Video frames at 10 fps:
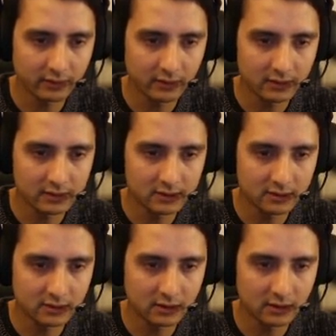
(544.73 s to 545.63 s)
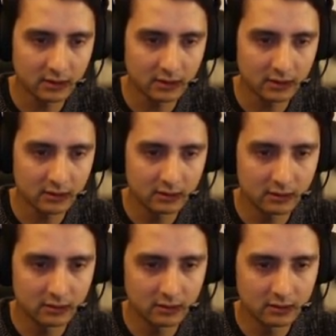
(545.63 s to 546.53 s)
insert key.
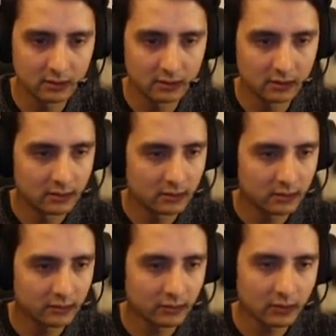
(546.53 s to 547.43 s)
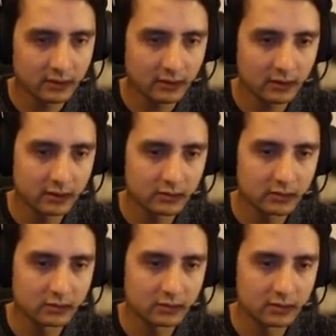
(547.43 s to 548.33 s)
So what I like to
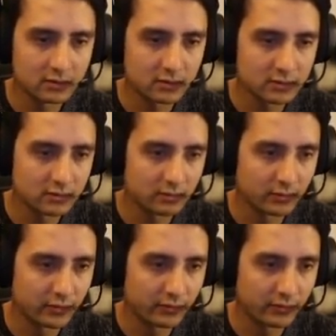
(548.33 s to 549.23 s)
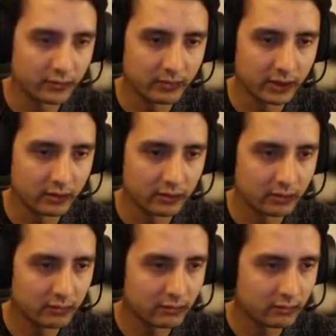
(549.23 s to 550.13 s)
do is just to buffer my
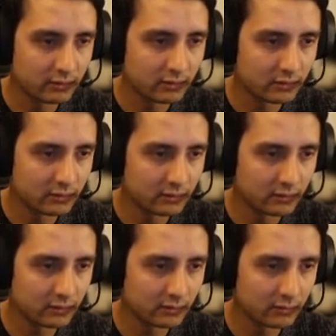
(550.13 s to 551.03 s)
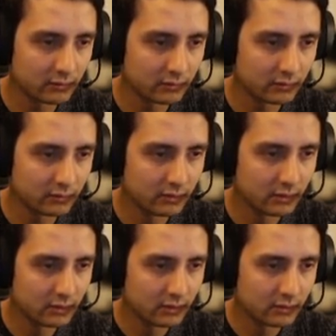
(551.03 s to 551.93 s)
curve. So
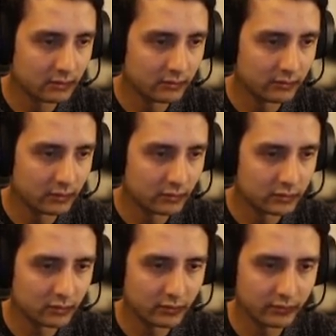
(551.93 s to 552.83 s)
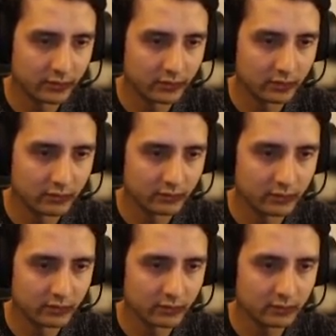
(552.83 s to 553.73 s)
view show buffer curves.
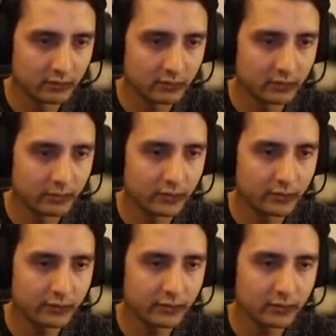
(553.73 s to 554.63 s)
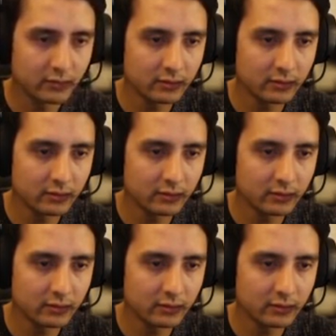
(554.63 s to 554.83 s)
You know the buffer.